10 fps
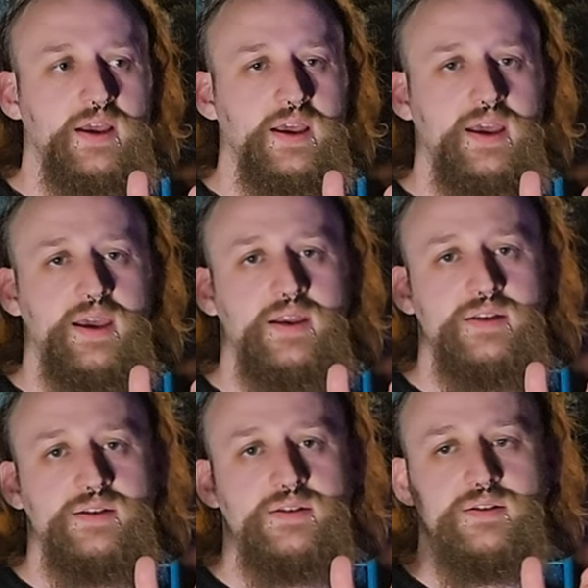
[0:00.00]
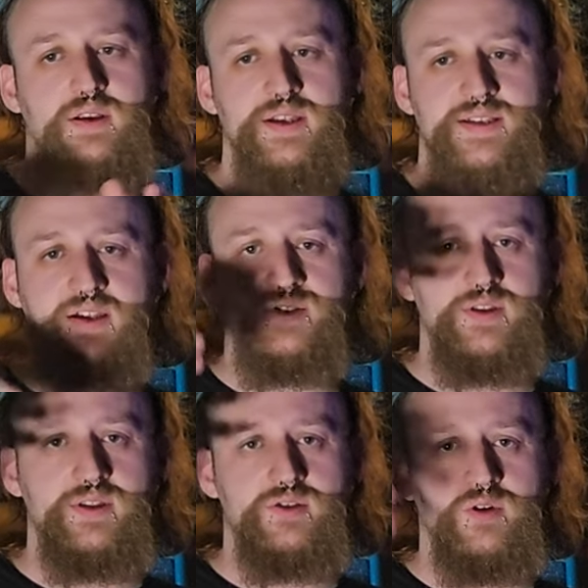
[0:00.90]
and
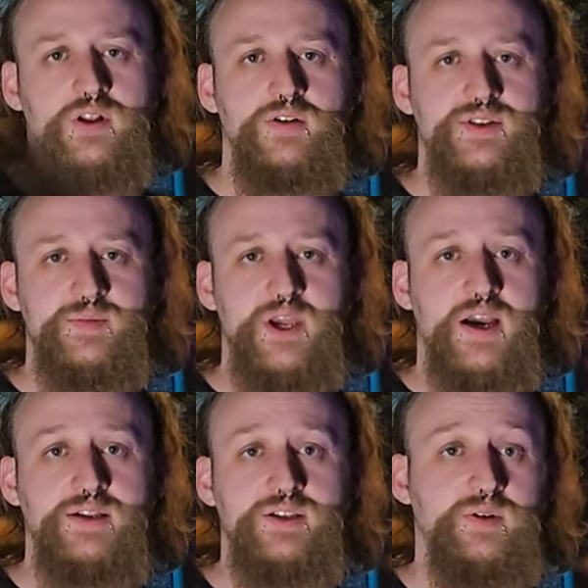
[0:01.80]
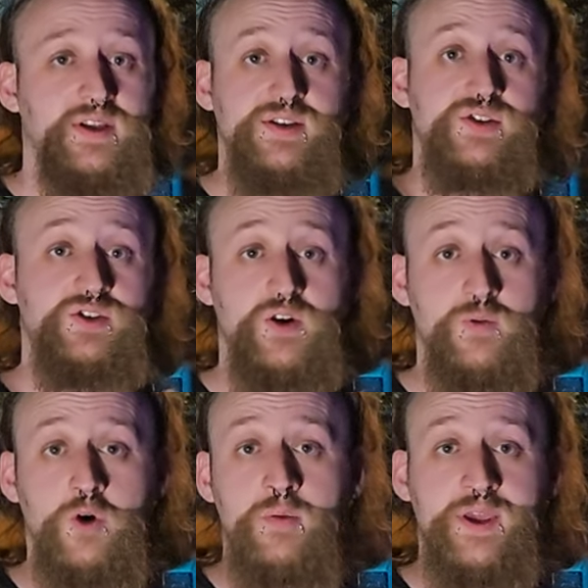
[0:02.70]
essentially the door closes behind you. It's a
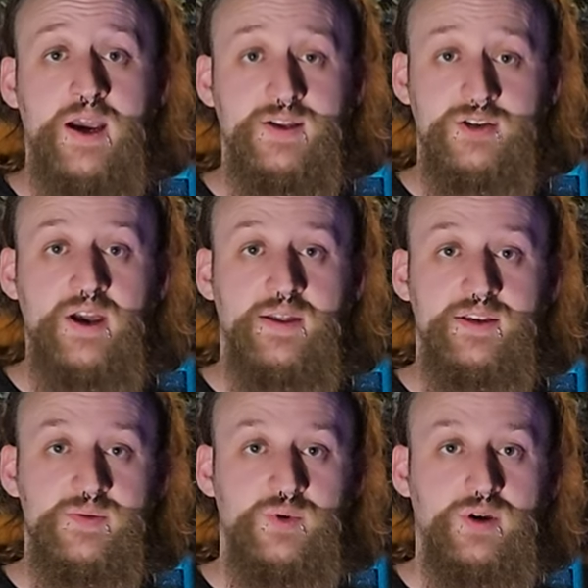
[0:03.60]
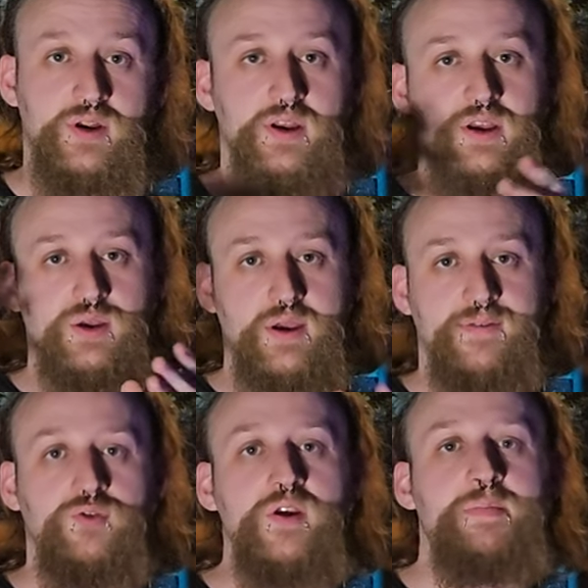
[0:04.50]
stone wall behind you now. At this point, you have
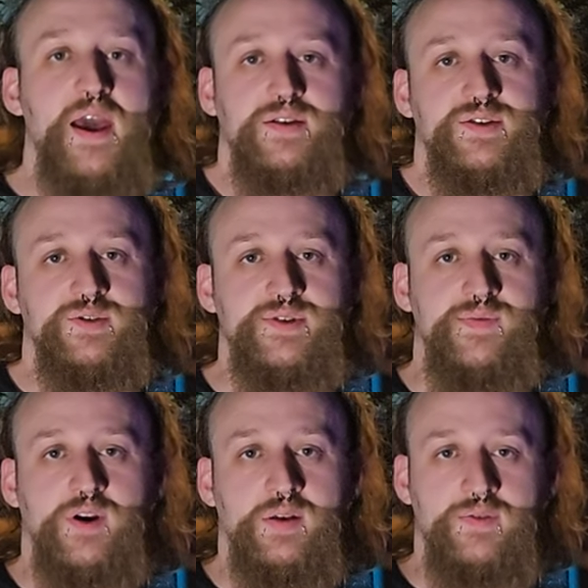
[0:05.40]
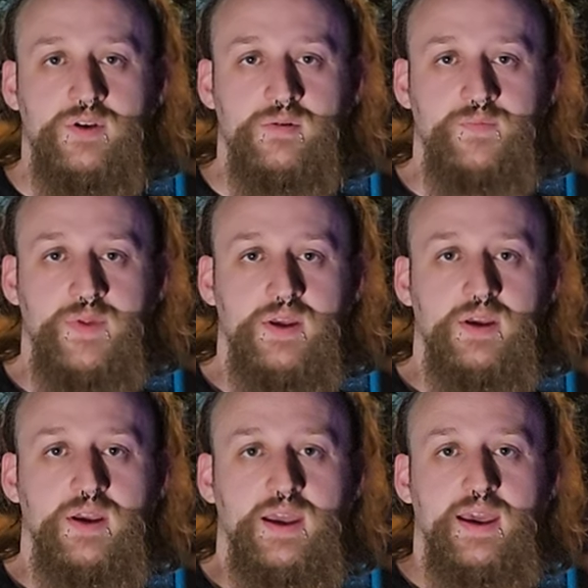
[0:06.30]
three pedestals in front of you."
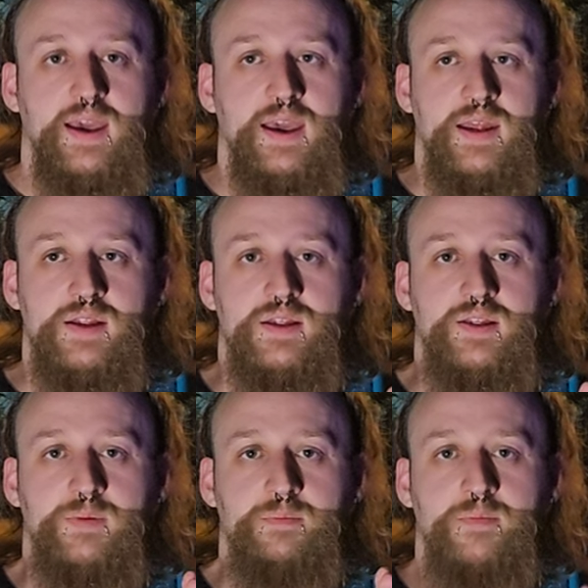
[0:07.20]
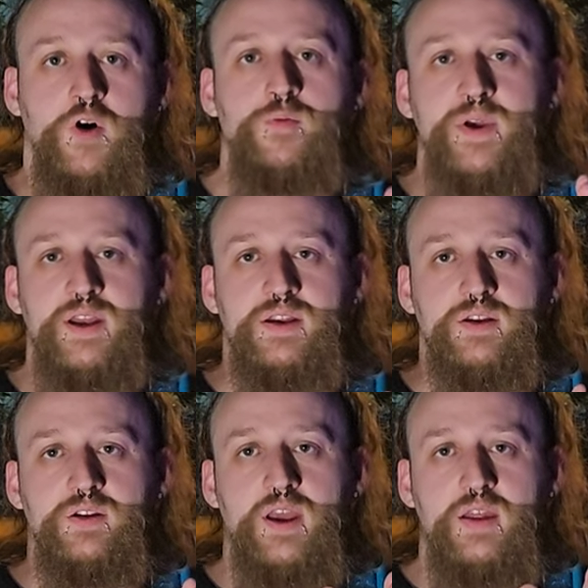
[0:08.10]
and the moment
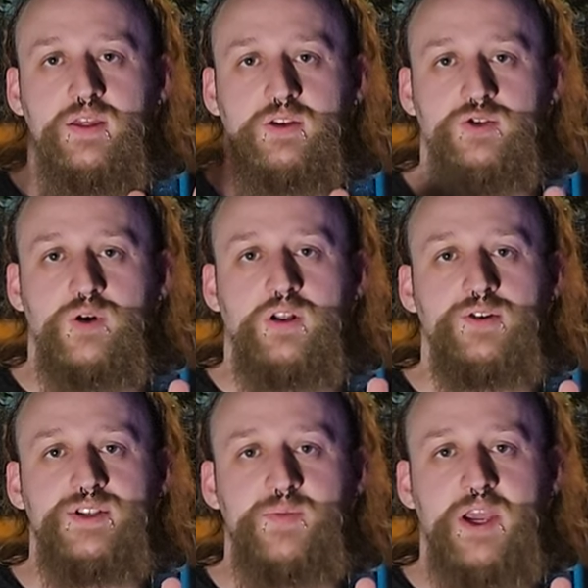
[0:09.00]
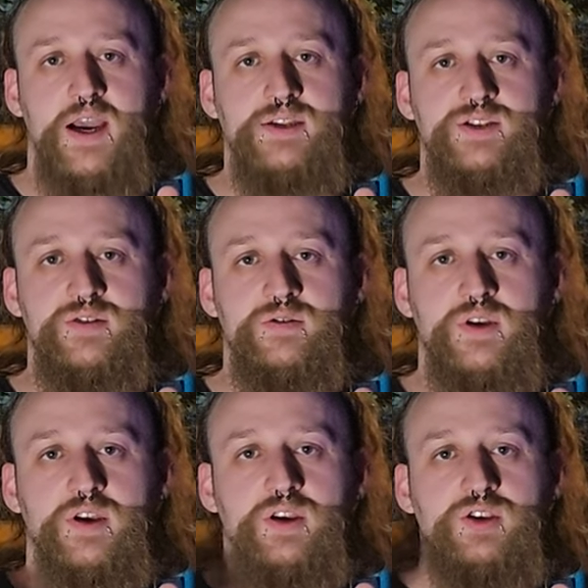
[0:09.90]
the door closes behind you,
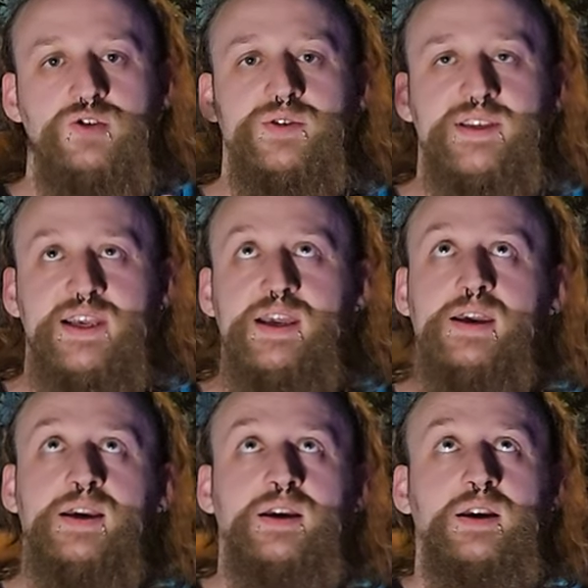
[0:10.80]
you see